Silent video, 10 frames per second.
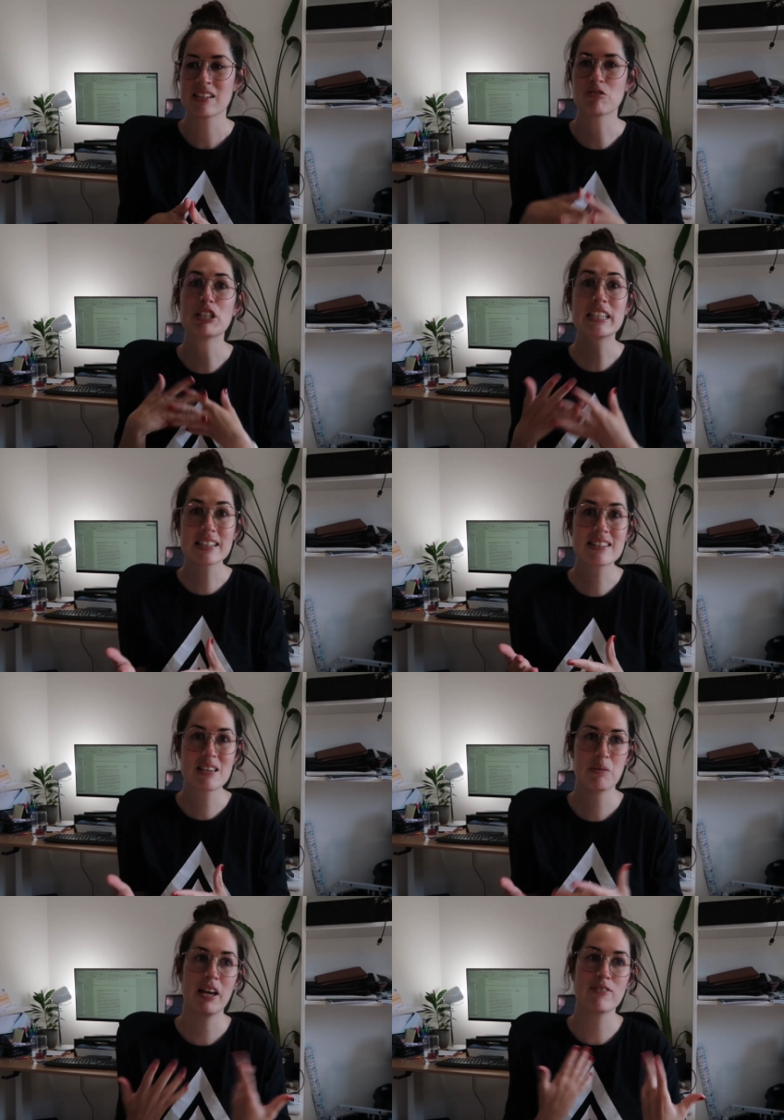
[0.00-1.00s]
readings
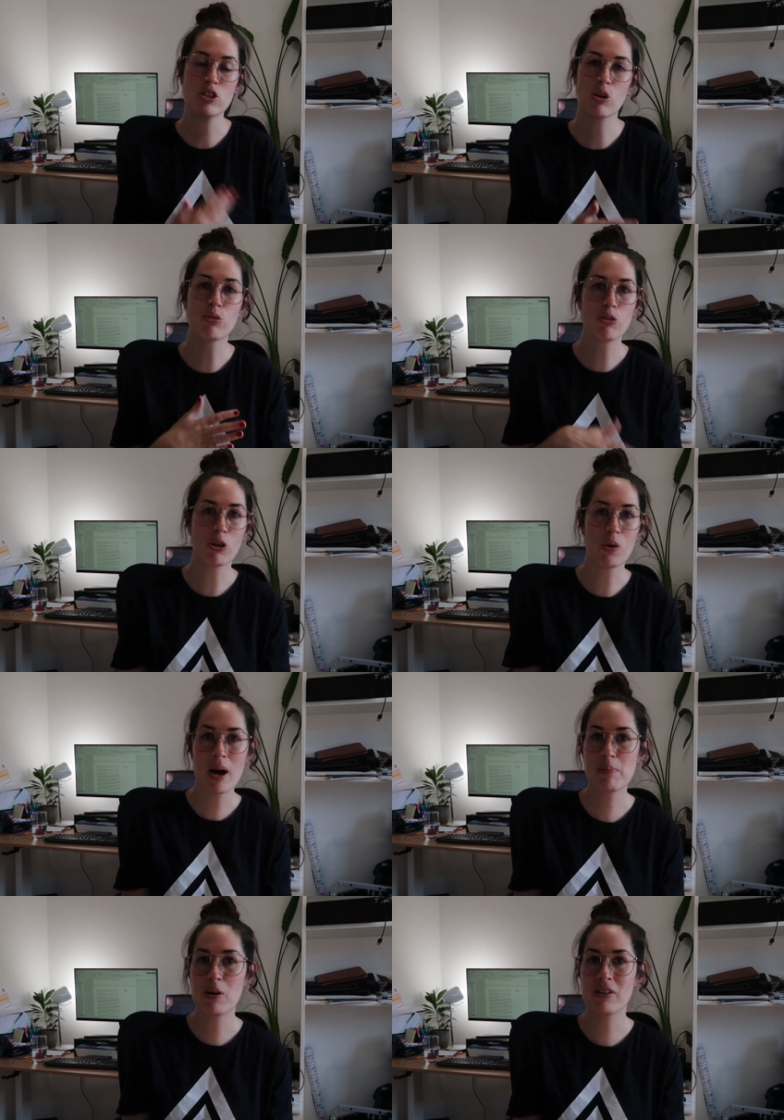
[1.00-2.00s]
that we have to go follow
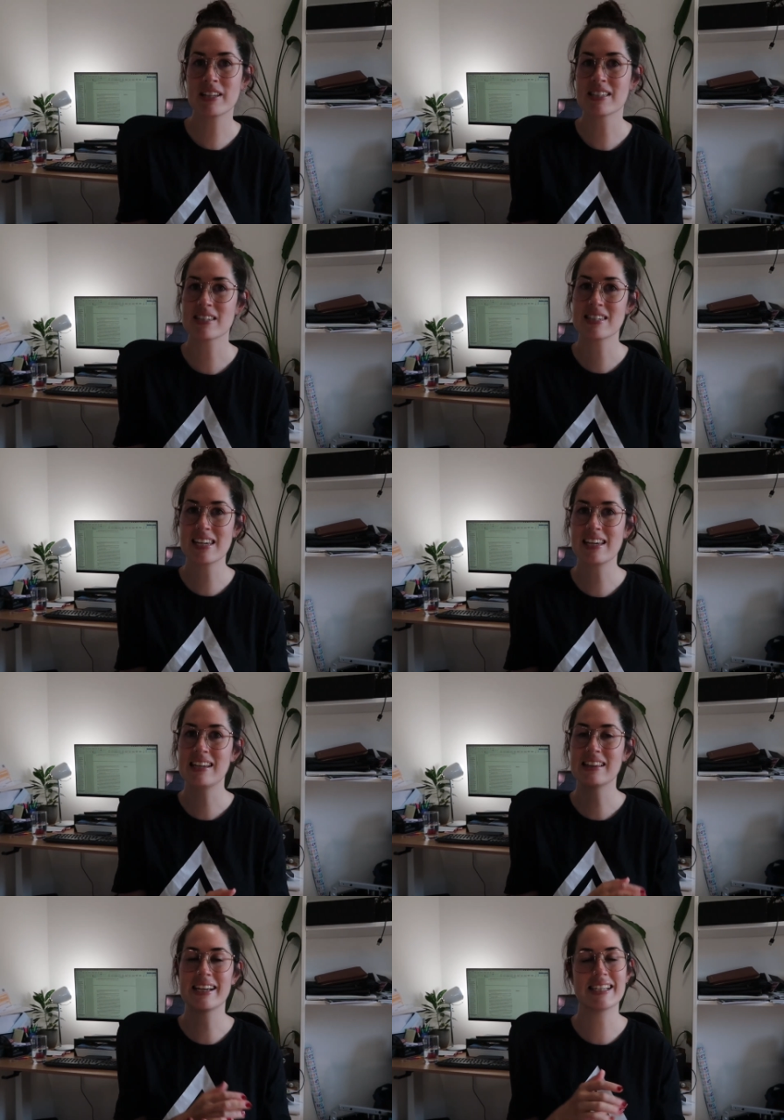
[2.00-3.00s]
up on and
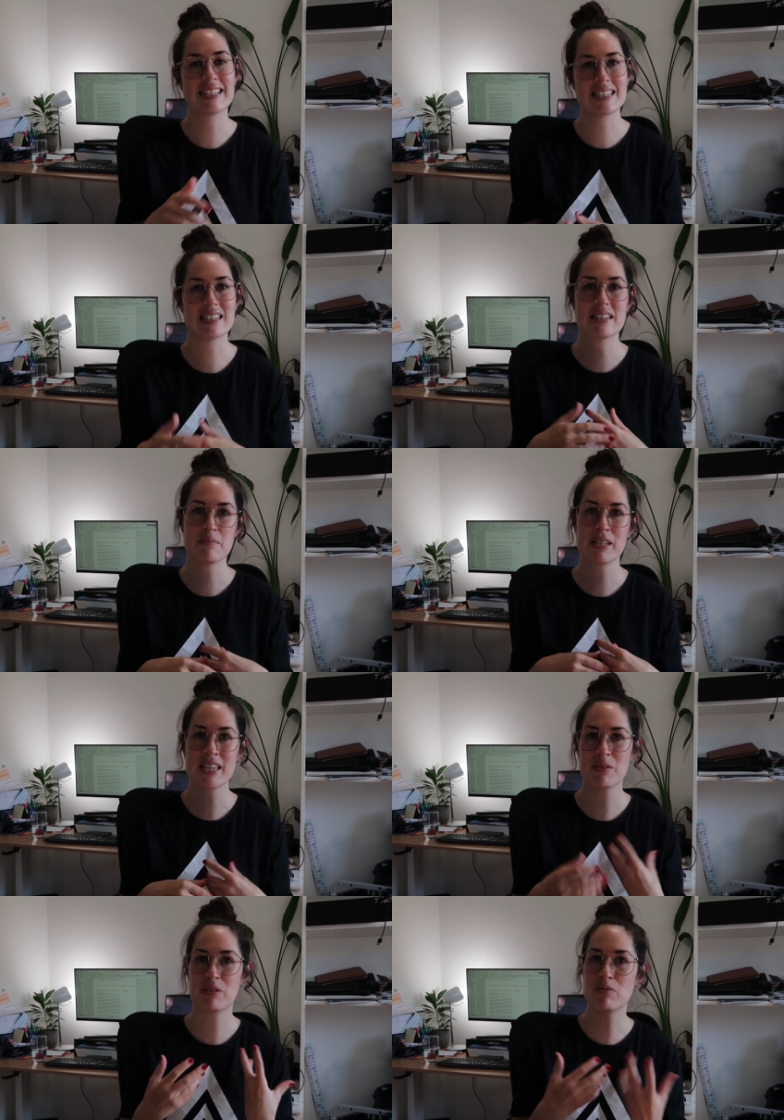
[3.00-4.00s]
see, like, is this something
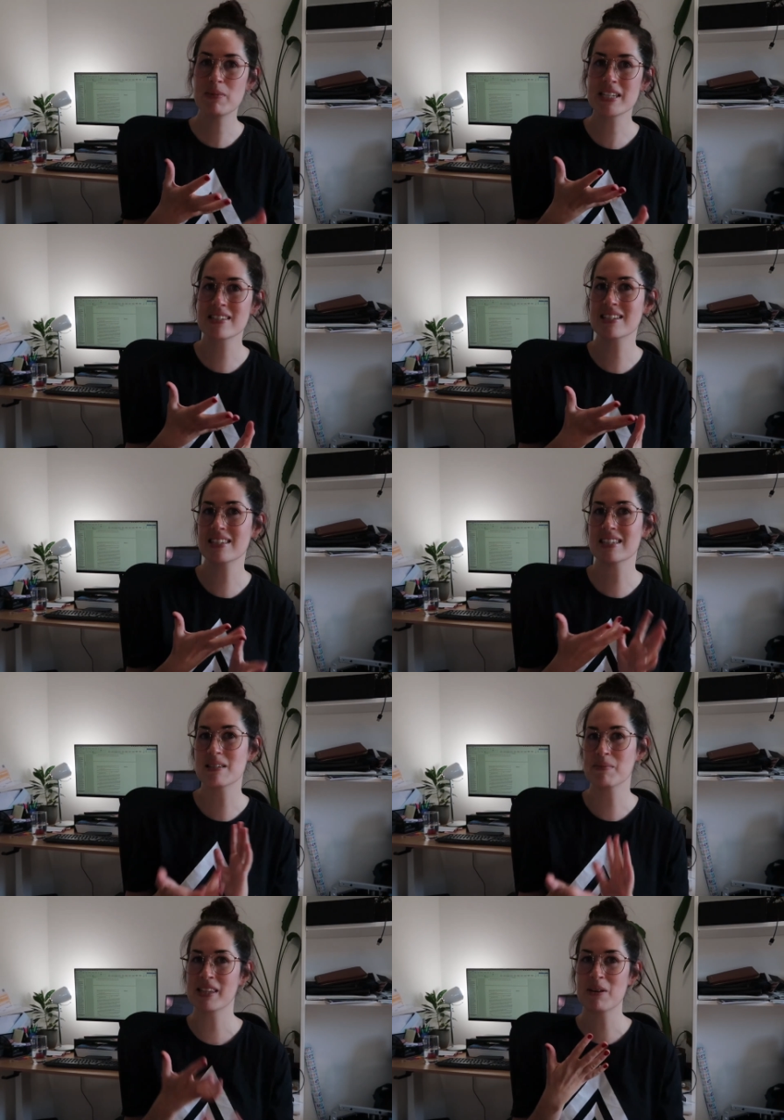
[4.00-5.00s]
that we've missed? Is this
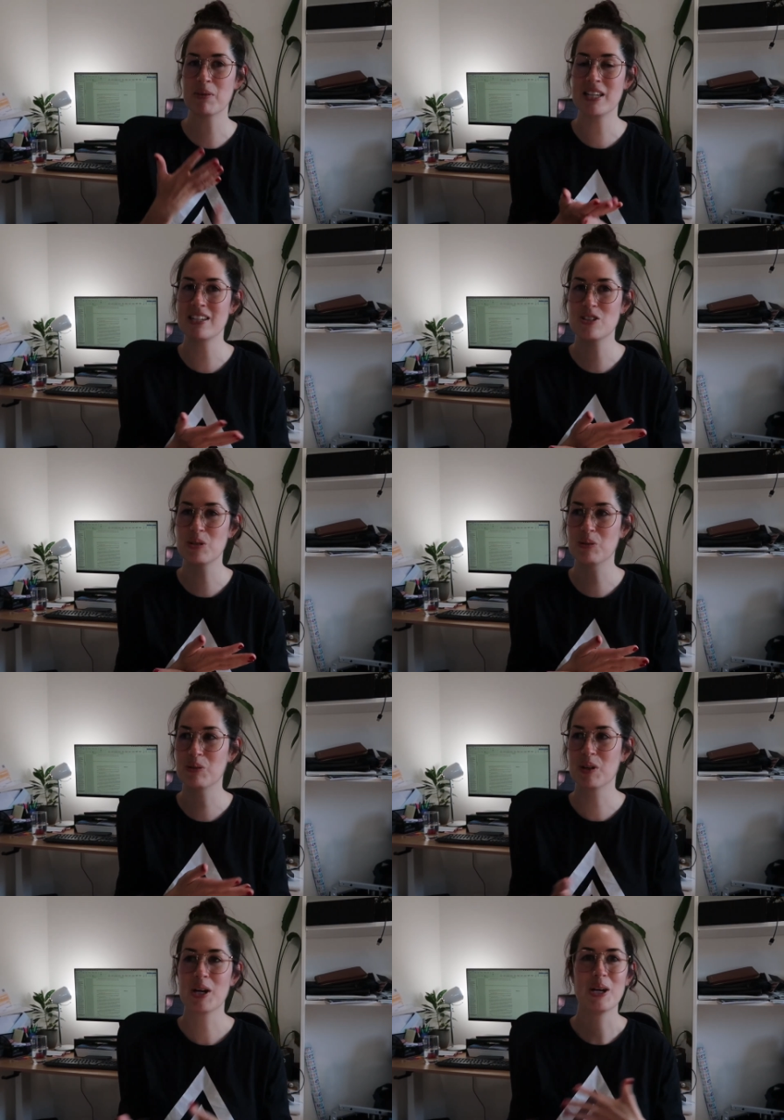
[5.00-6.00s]
something that we need
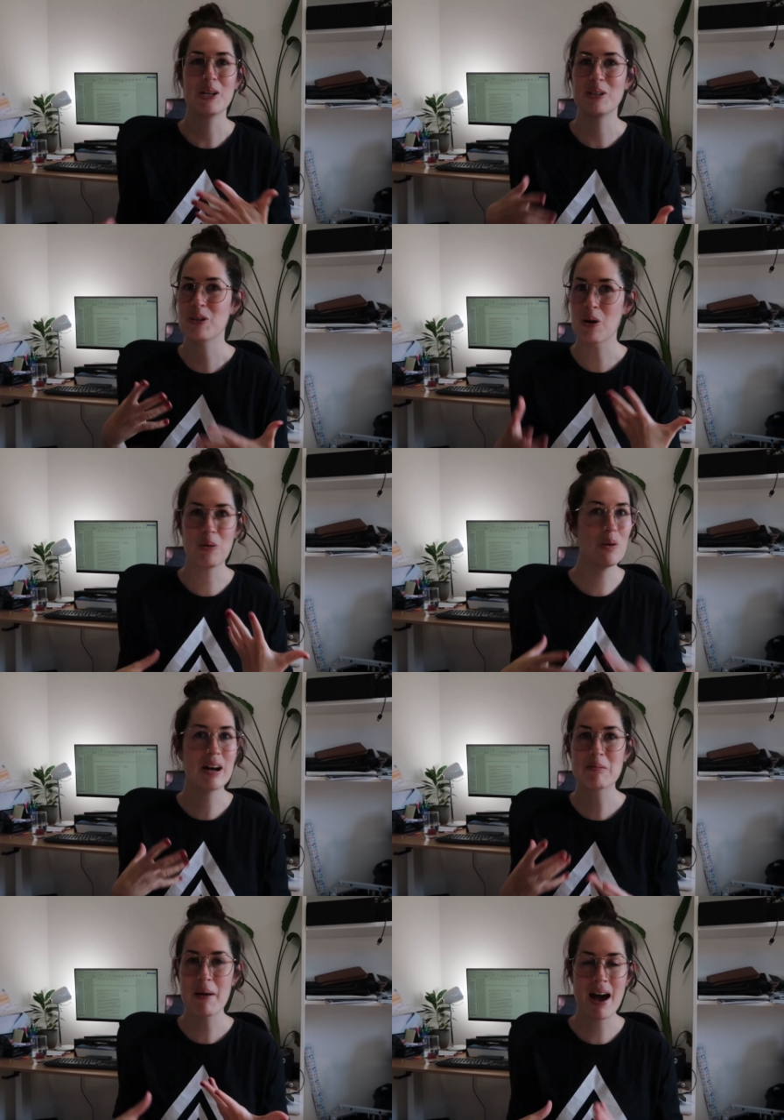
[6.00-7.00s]
to know
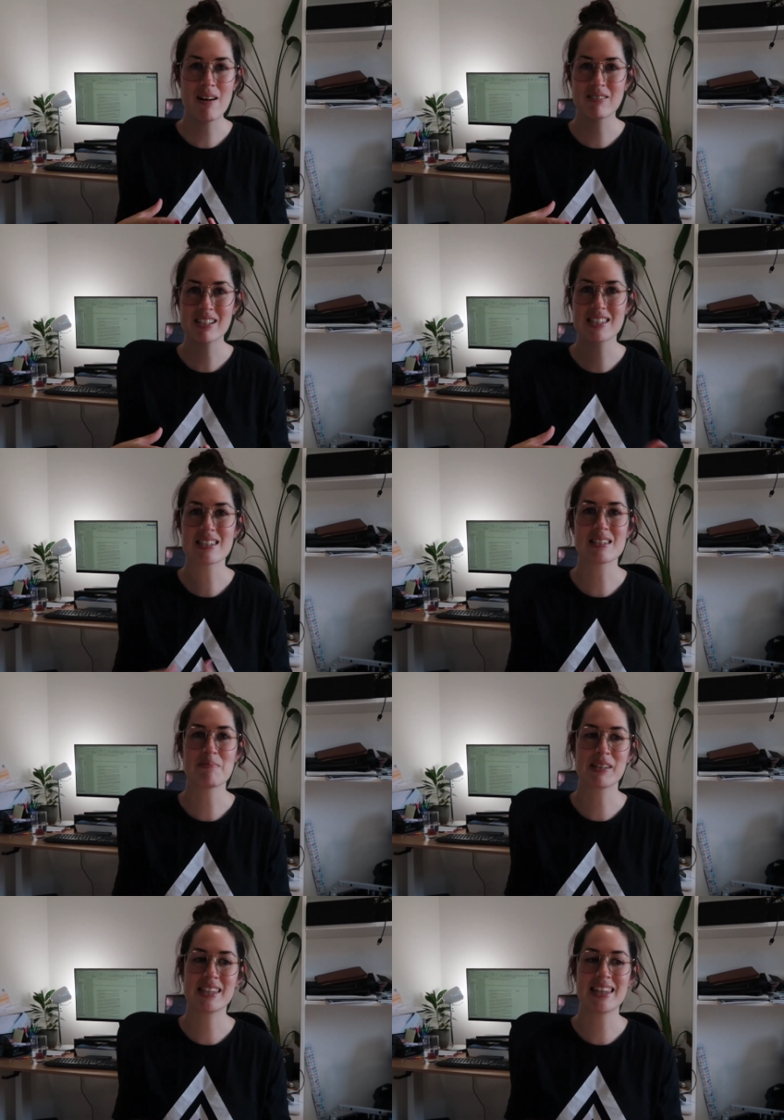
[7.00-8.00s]
about? Is it
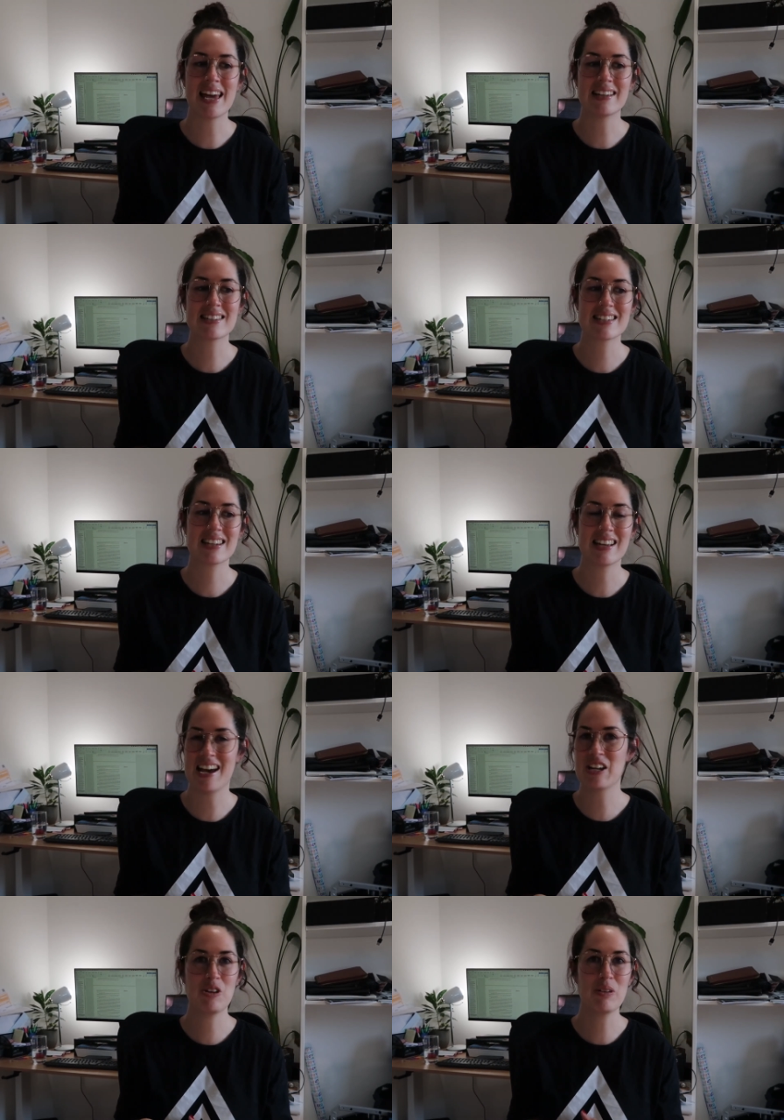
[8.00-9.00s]
something that,
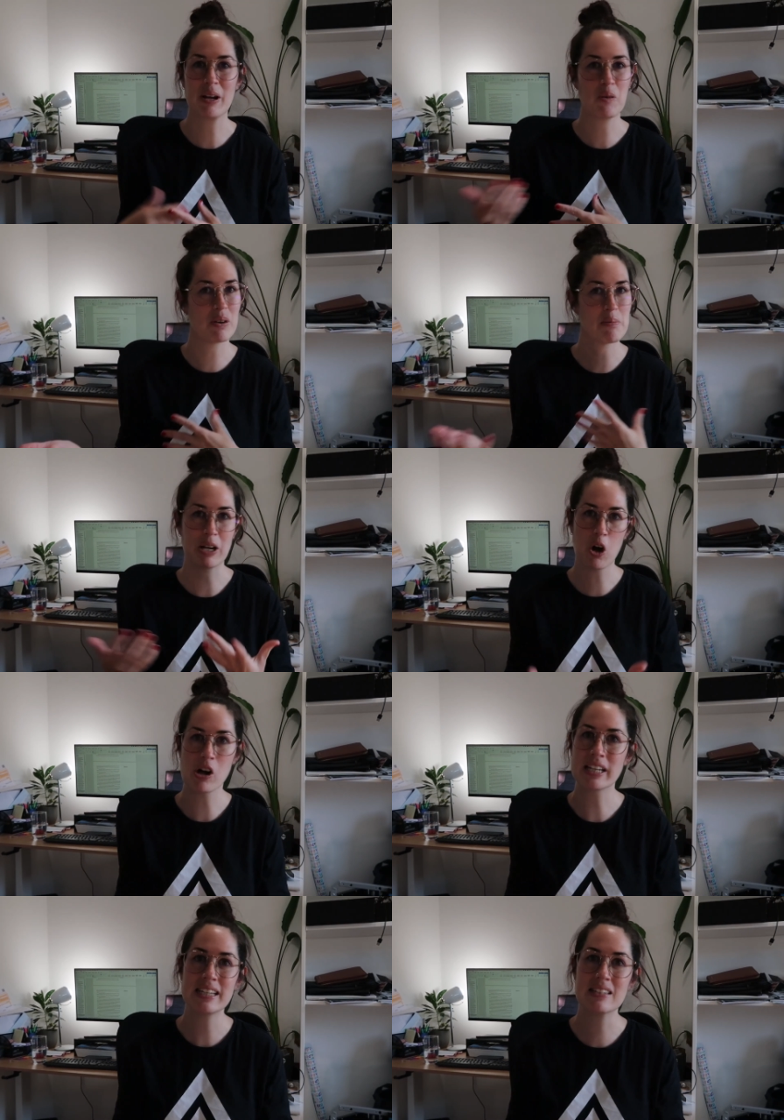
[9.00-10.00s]
I don't know, like one of my
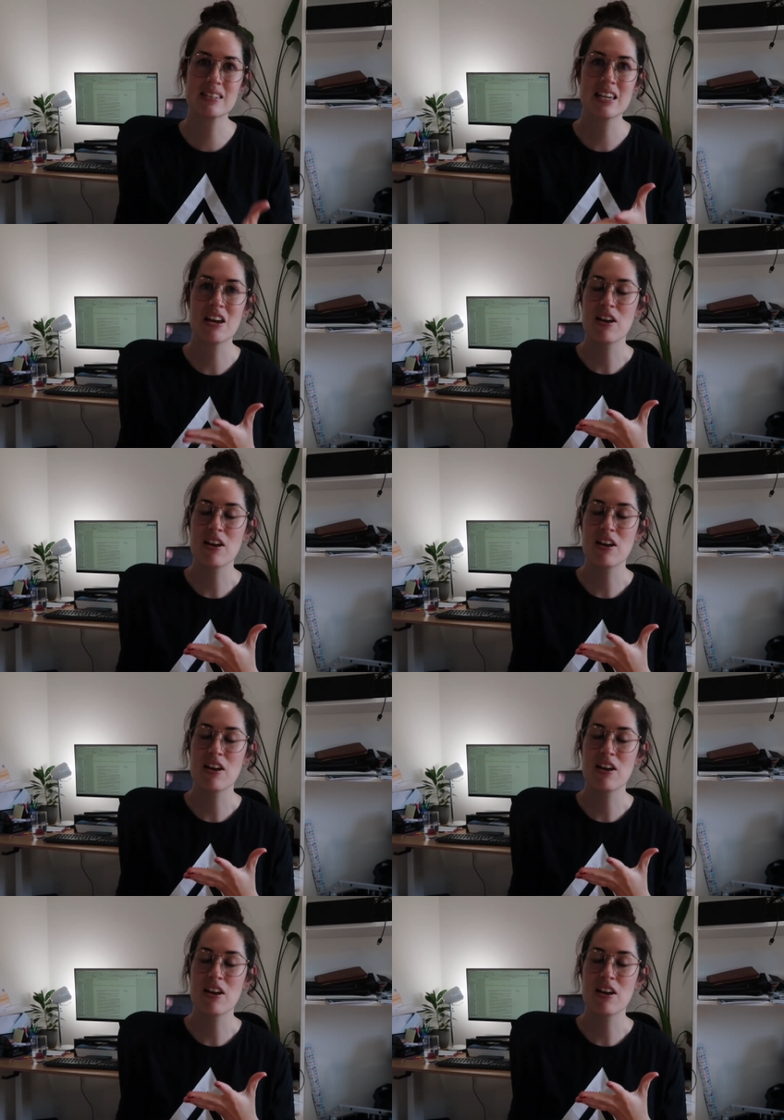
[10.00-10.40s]
colleagues